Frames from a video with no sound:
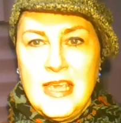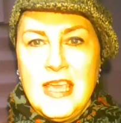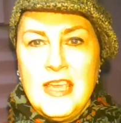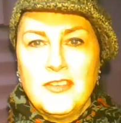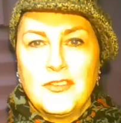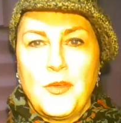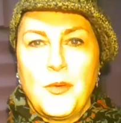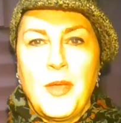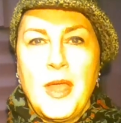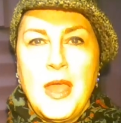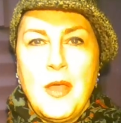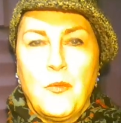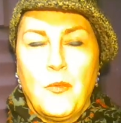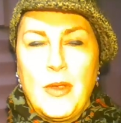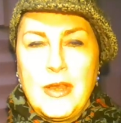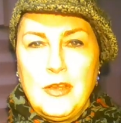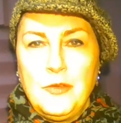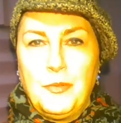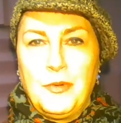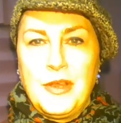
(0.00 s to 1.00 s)
So
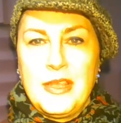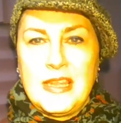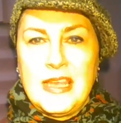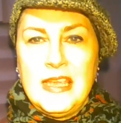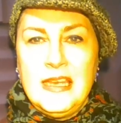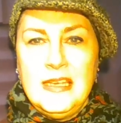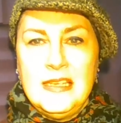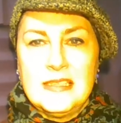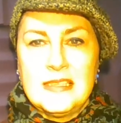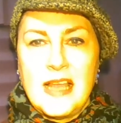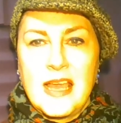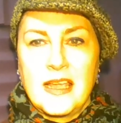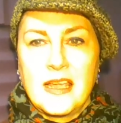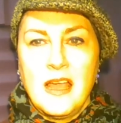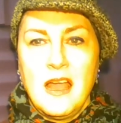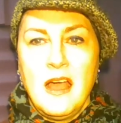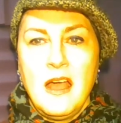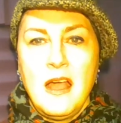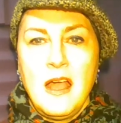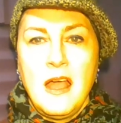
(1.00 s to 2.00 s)
when you breathe in, it's like
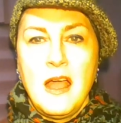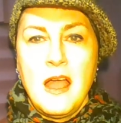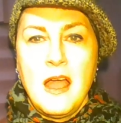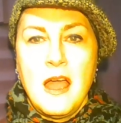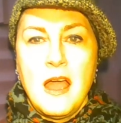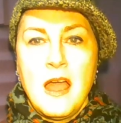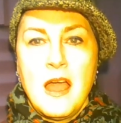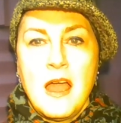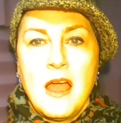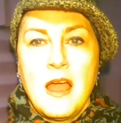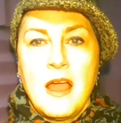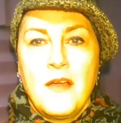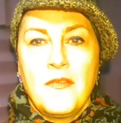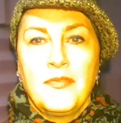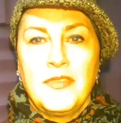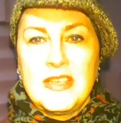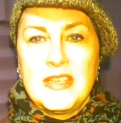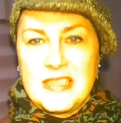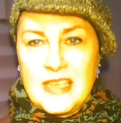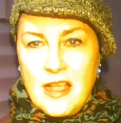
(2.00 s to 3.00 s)

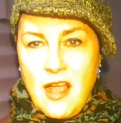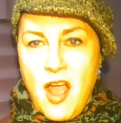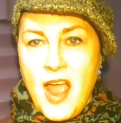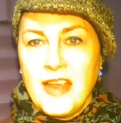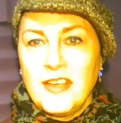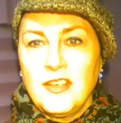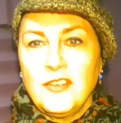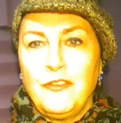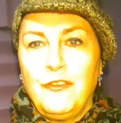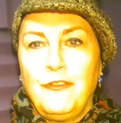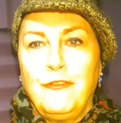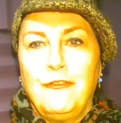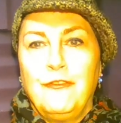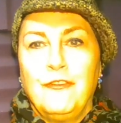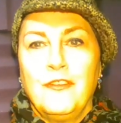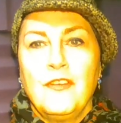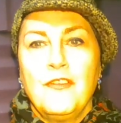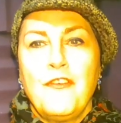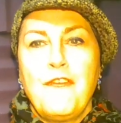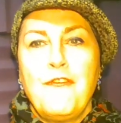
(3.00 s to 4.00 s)
there's a kind of
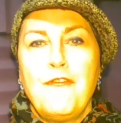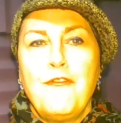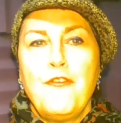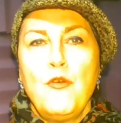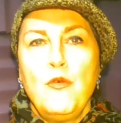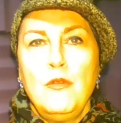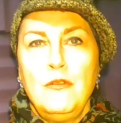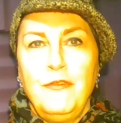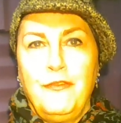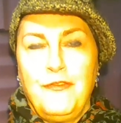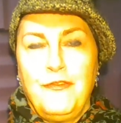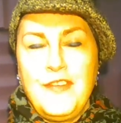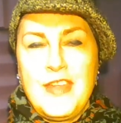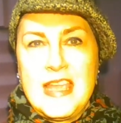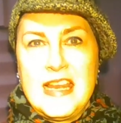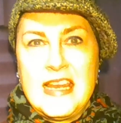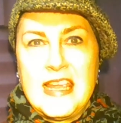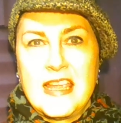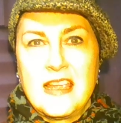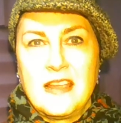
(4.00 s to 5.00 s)
full
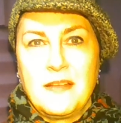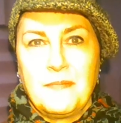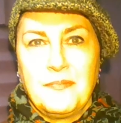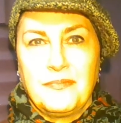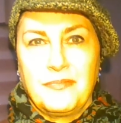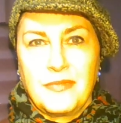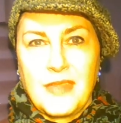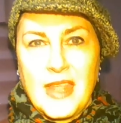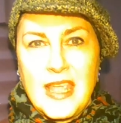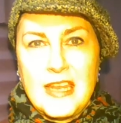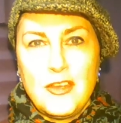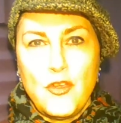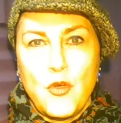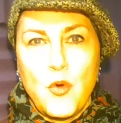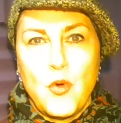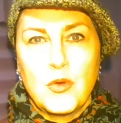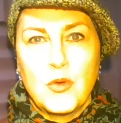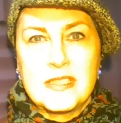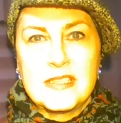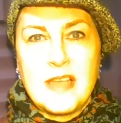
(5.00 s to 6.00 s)
feeling in
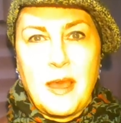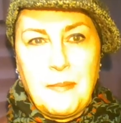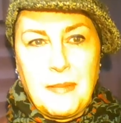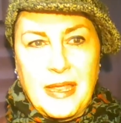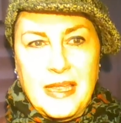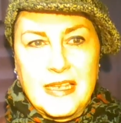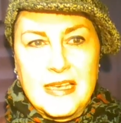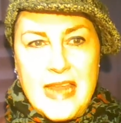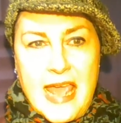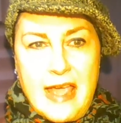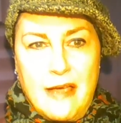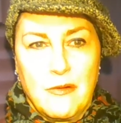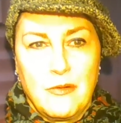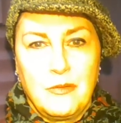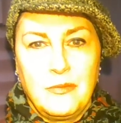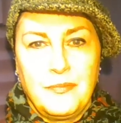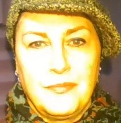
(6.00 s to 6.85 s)
your stomach now,